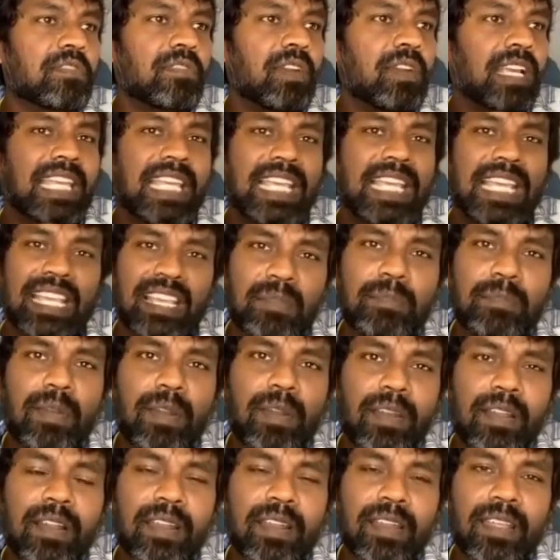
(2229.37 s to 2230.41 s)
I keep
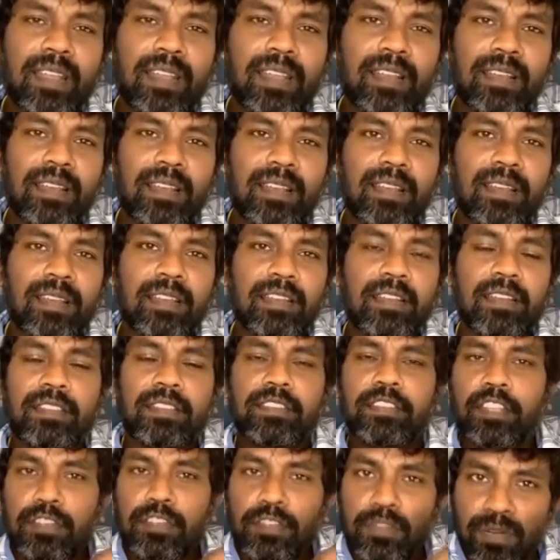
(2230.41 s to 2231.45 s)
learning
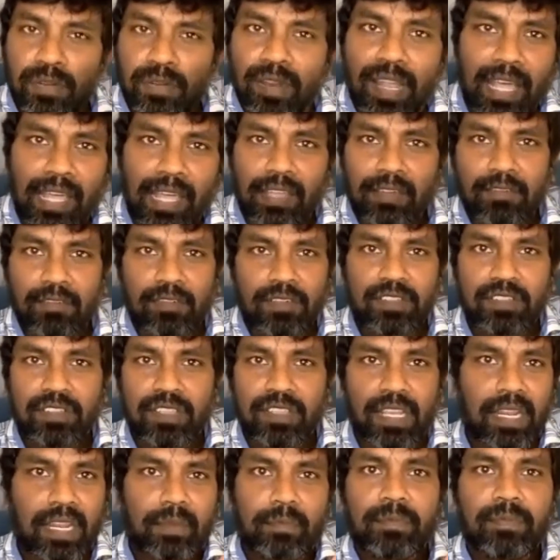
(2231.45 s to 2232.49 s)
the new language
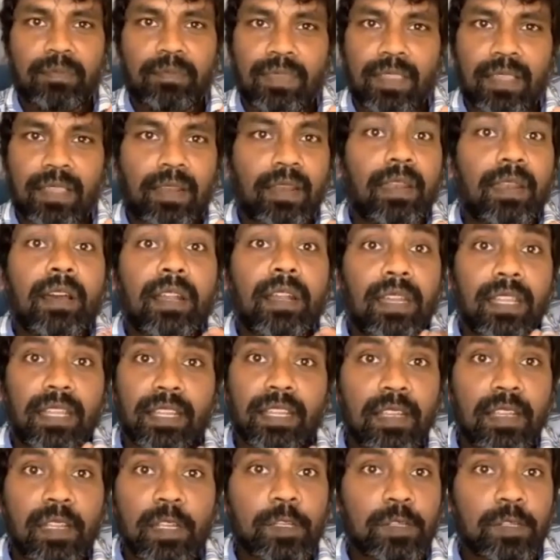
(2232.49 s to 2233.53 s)
that I'm
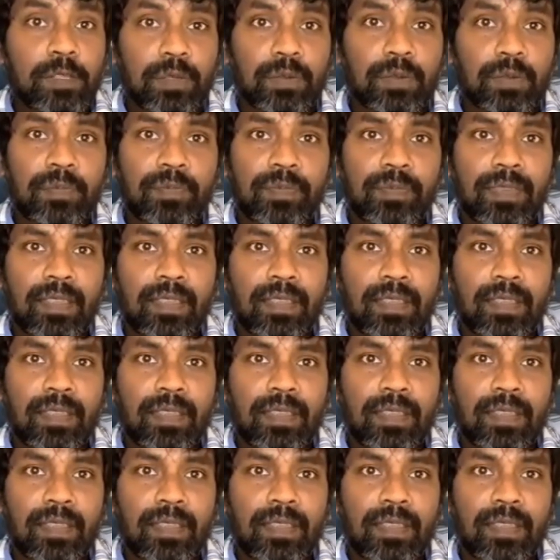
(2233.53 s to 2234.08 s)
learning into?